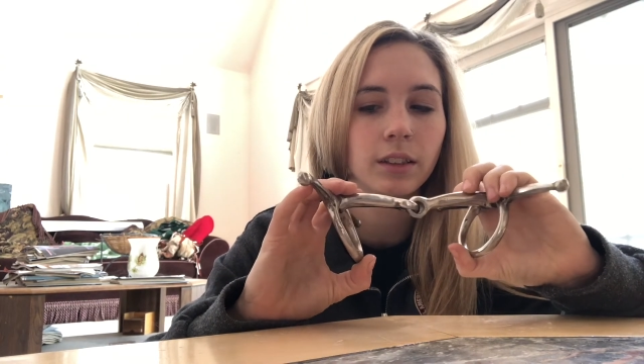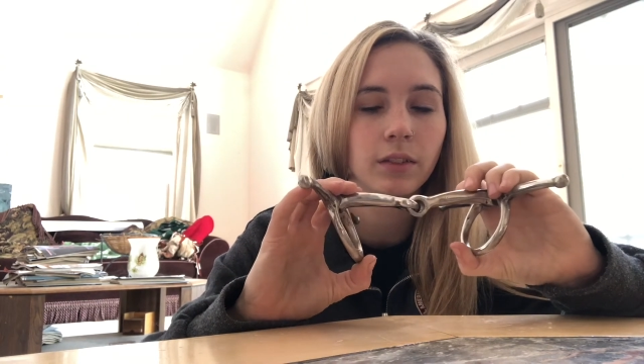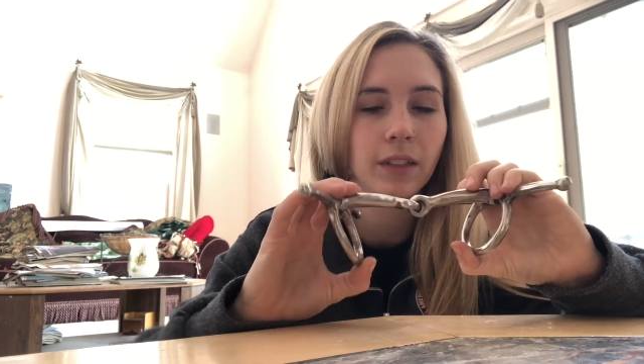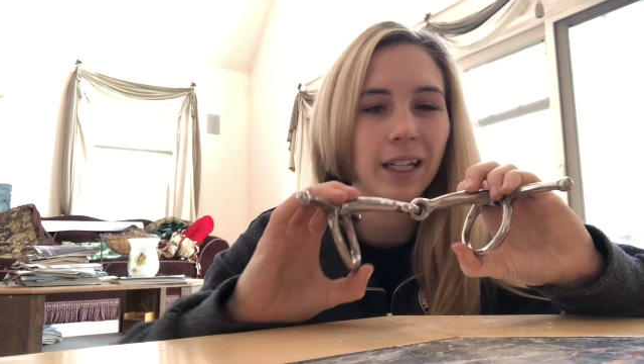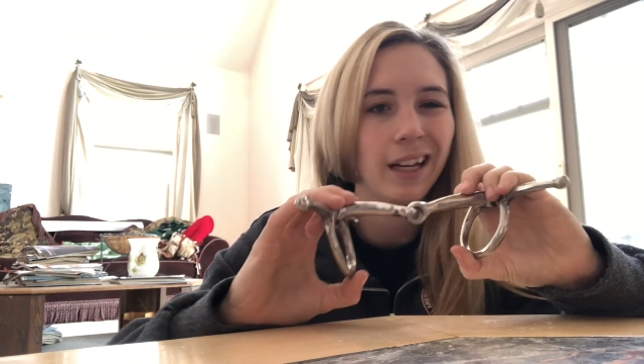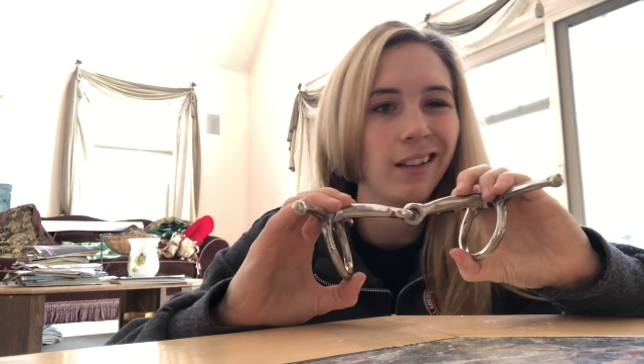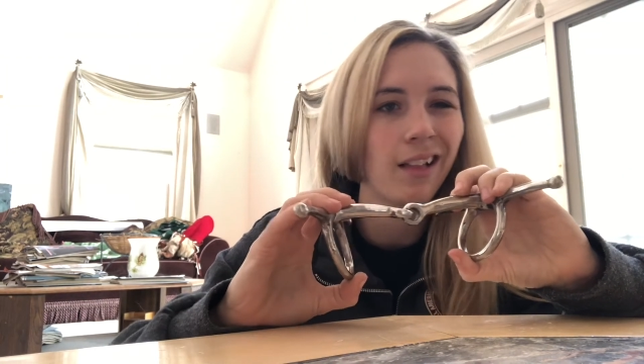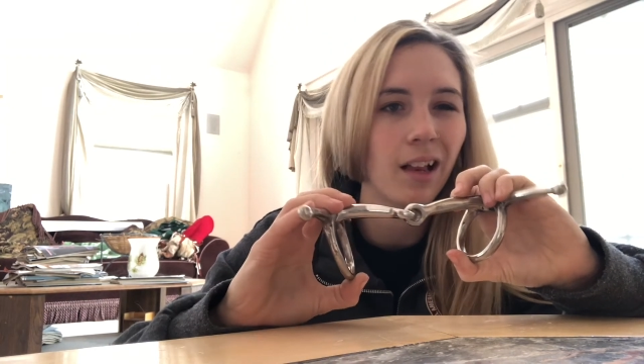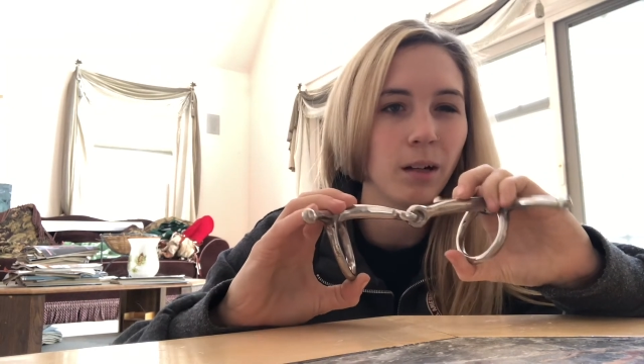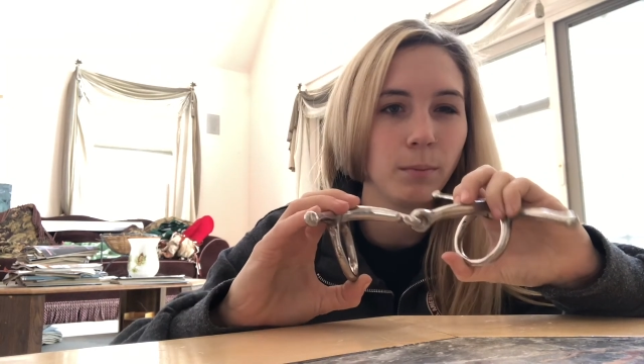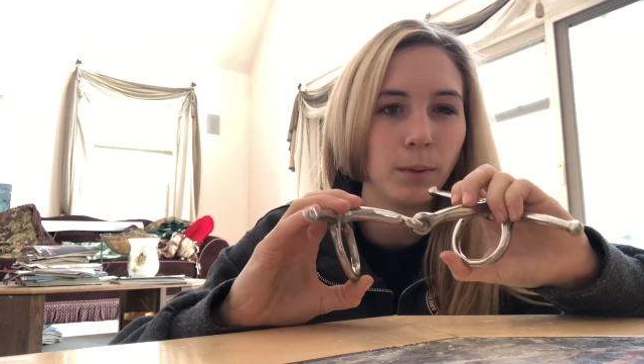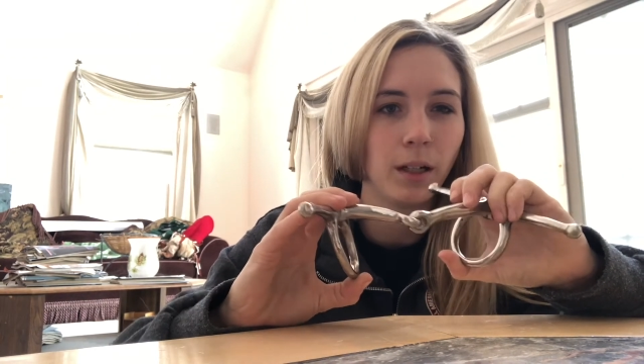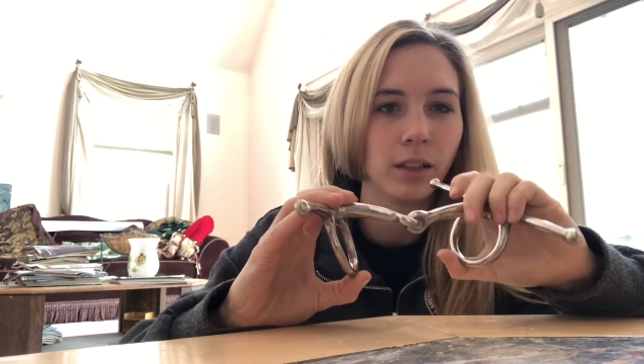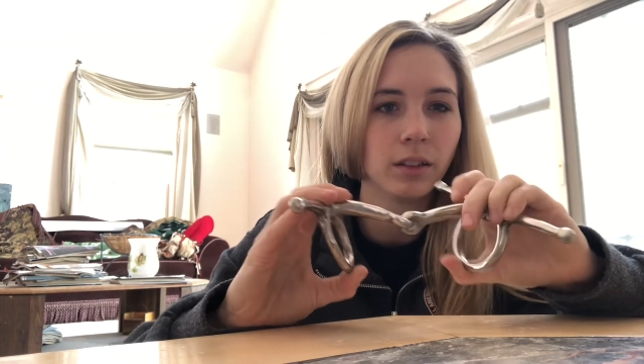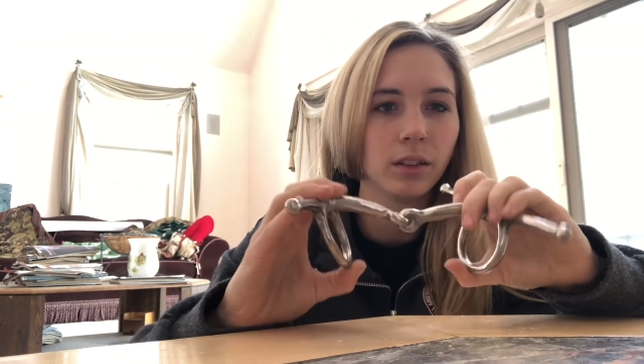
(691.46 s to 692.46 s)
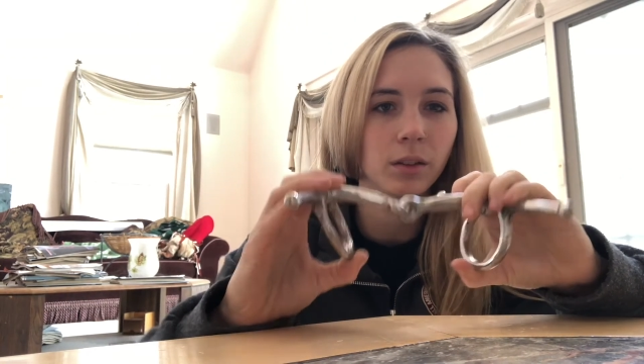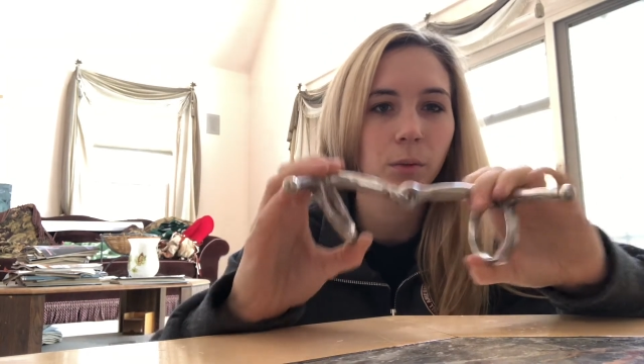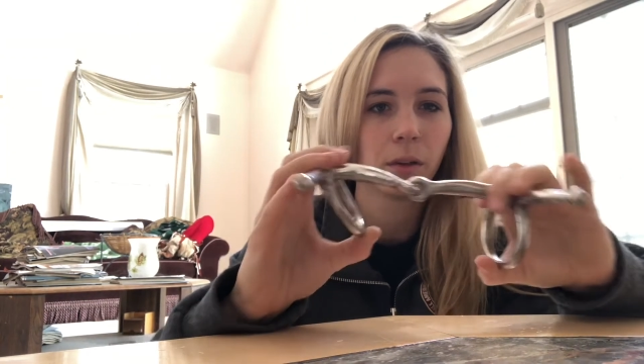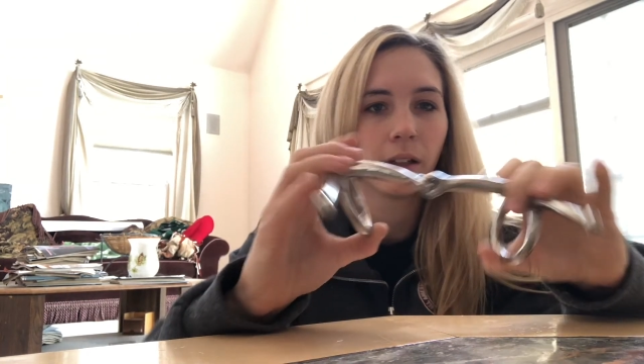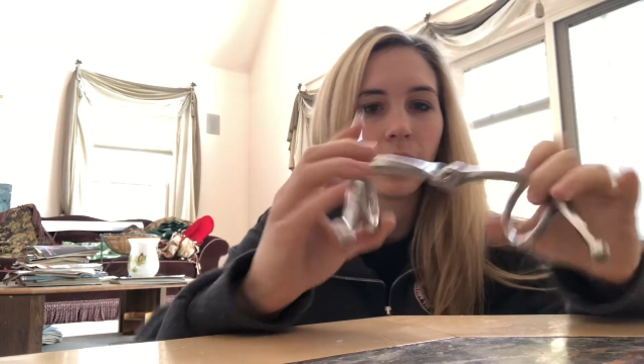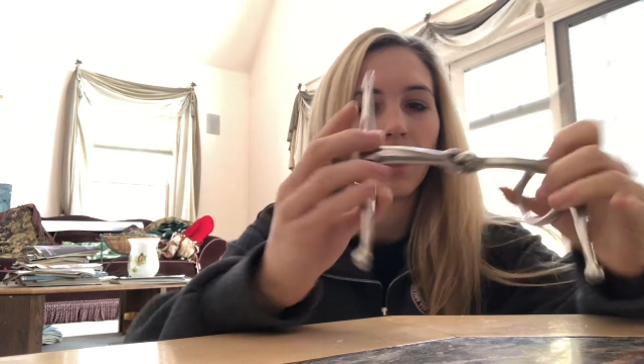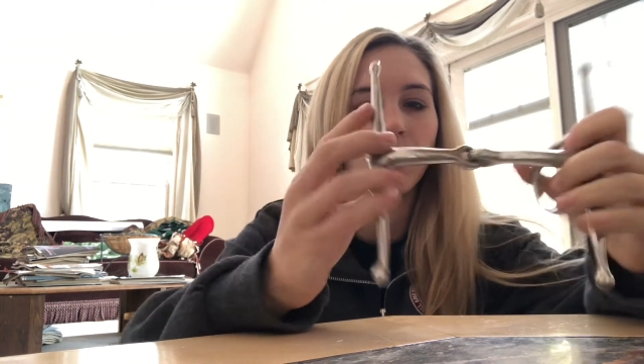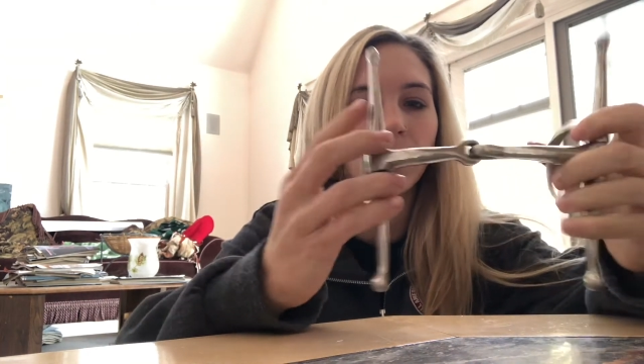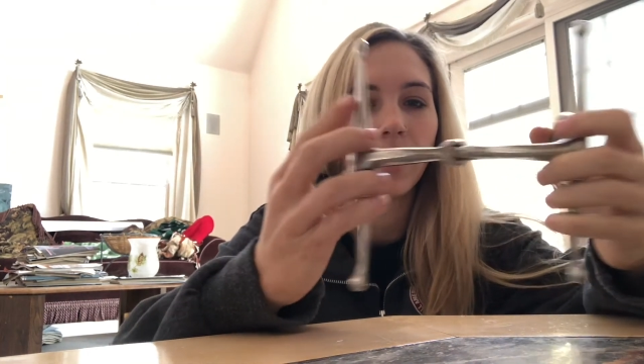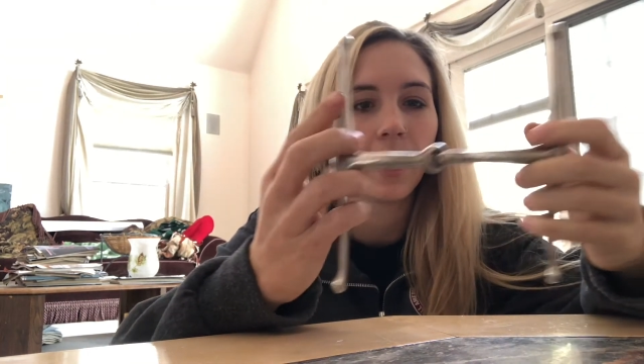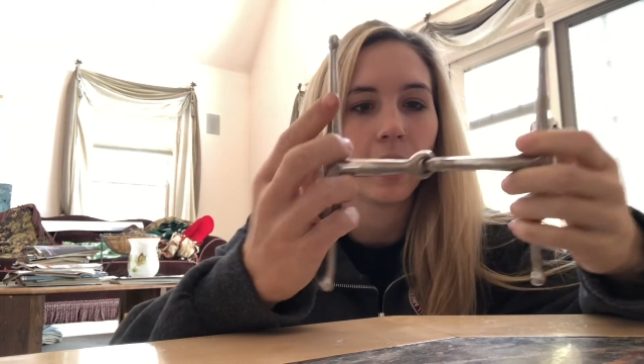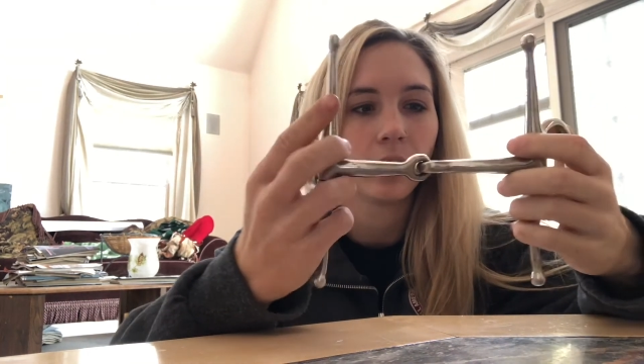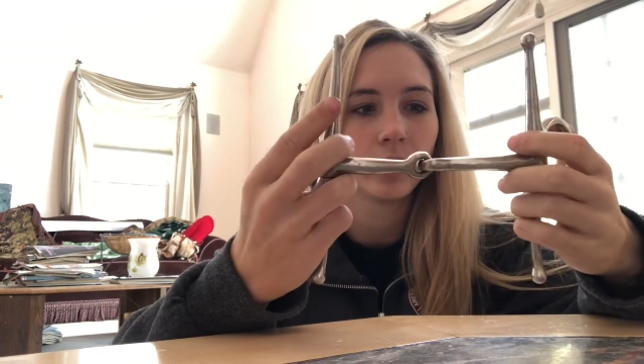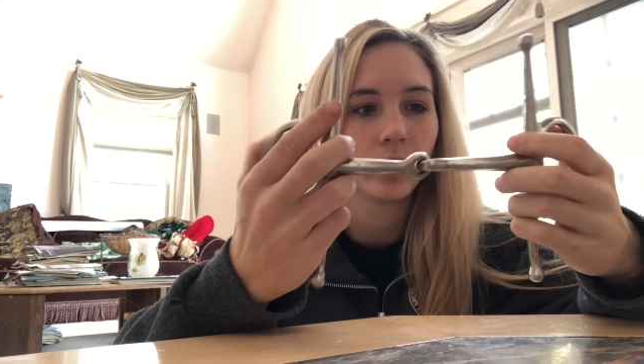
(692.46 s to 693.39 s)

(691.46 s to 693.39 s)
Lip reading: we got a lot of bugs to work out with Cal.